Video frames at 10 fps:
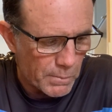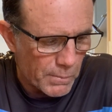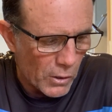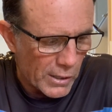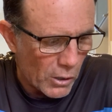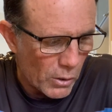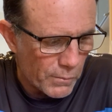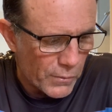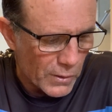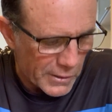
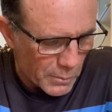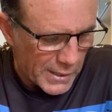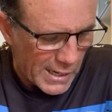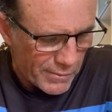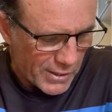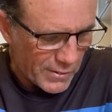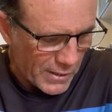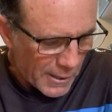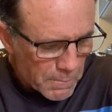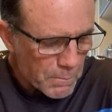opt for a little bit heavier than
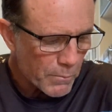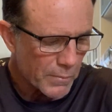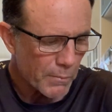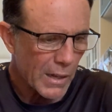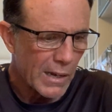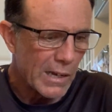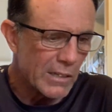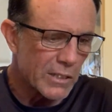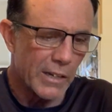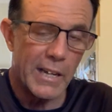that.
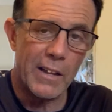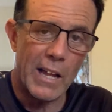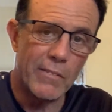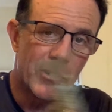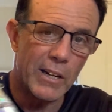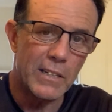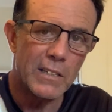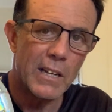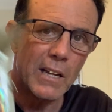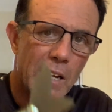So yeah, Evergreen,
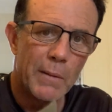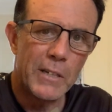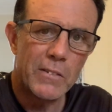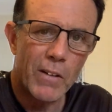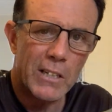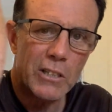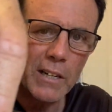Ibby flat shad,